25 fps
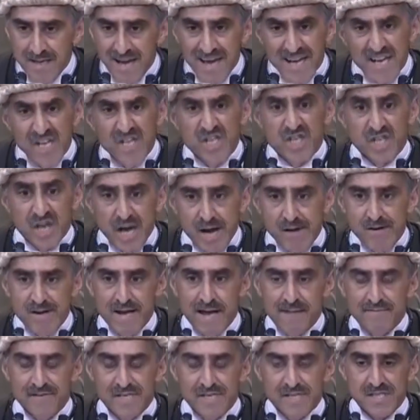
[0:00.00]
and is
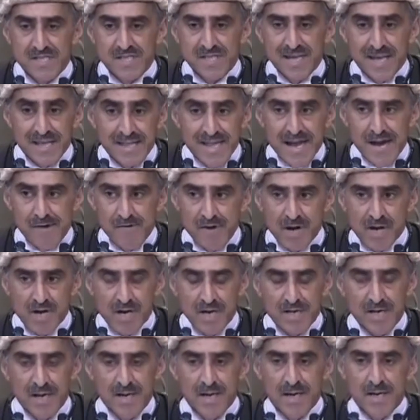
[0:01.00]
sharing evidence in that
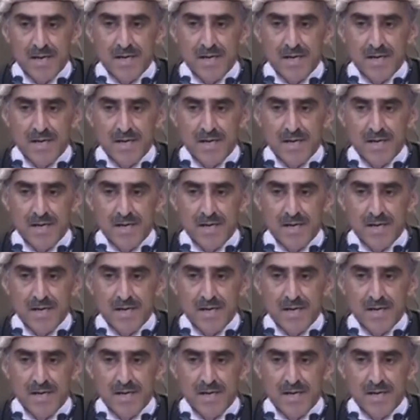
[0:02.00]
regard.